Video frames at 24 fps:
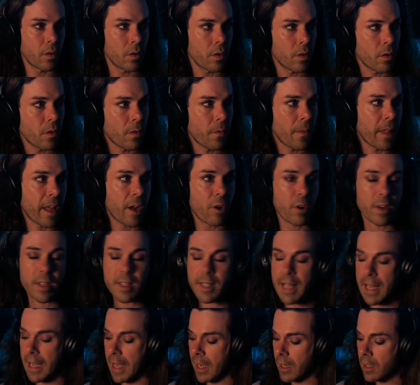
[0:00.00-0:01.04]
there is
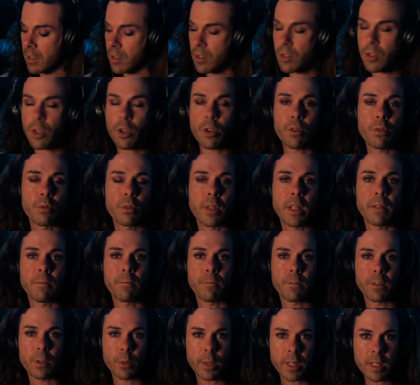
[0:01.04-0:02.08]
external
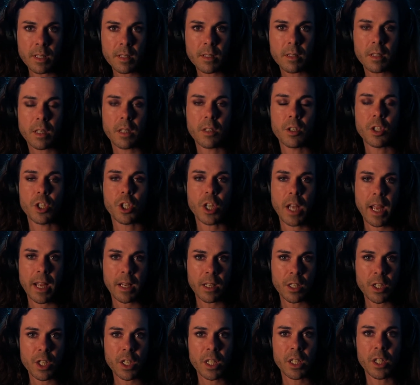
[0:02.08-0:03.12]
influence that is
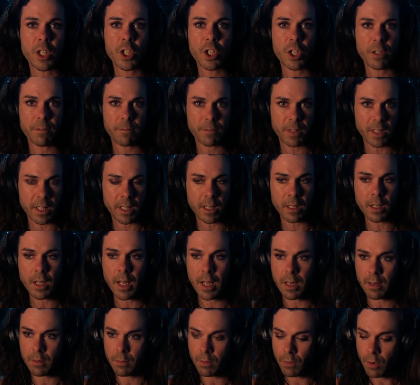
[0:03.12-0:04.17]
changing and shifting
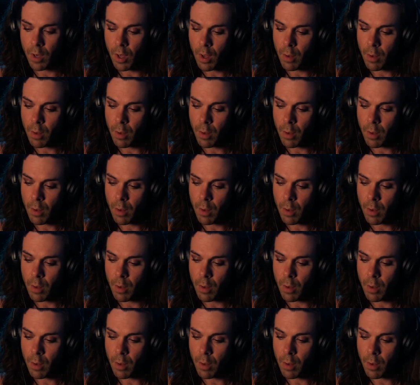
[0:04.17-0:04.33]
and